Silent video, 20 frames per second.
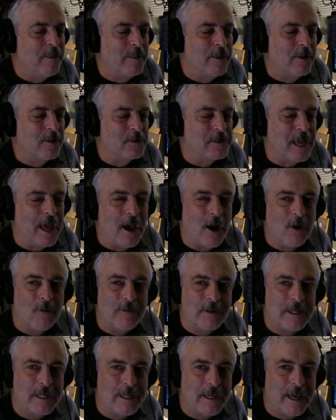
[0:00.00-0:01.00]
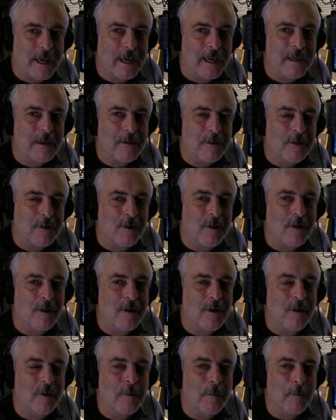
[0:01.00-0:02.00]
There's alpha decay,
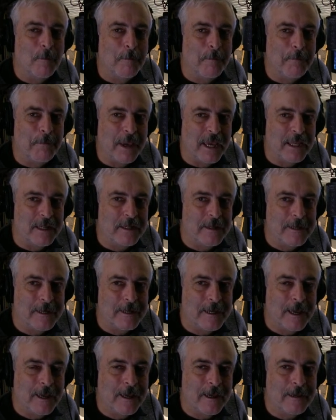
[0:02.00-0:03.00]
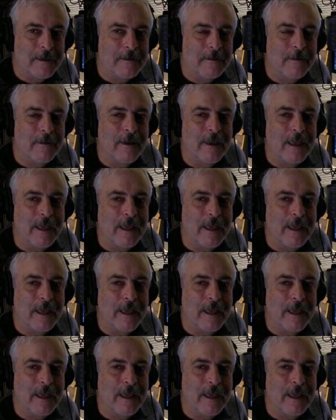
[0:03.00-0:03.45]
beta decay,